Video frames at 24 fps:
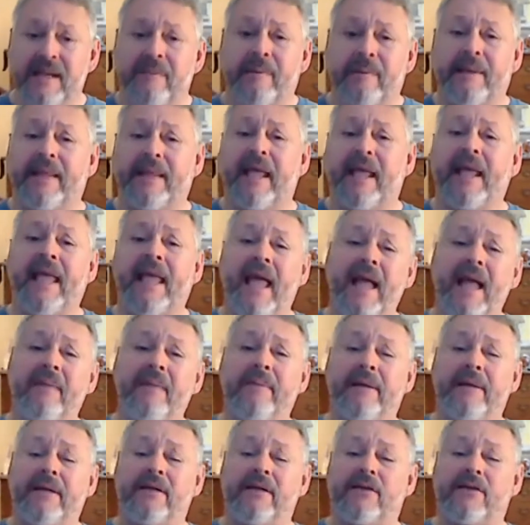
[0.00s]
But they can
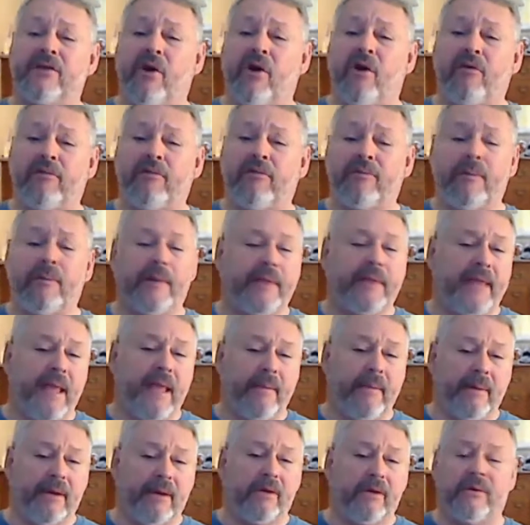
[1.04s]
be dissolved with
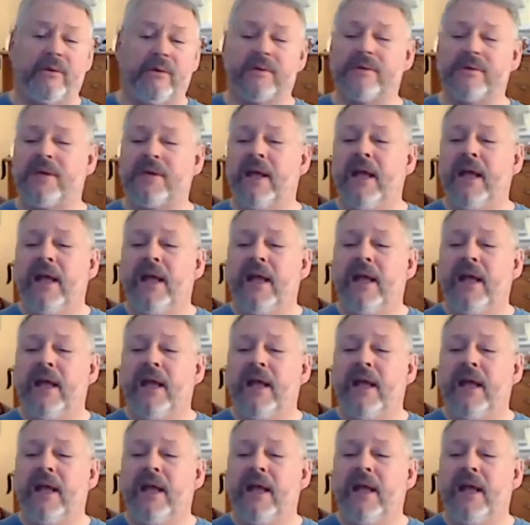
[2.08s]
chemicals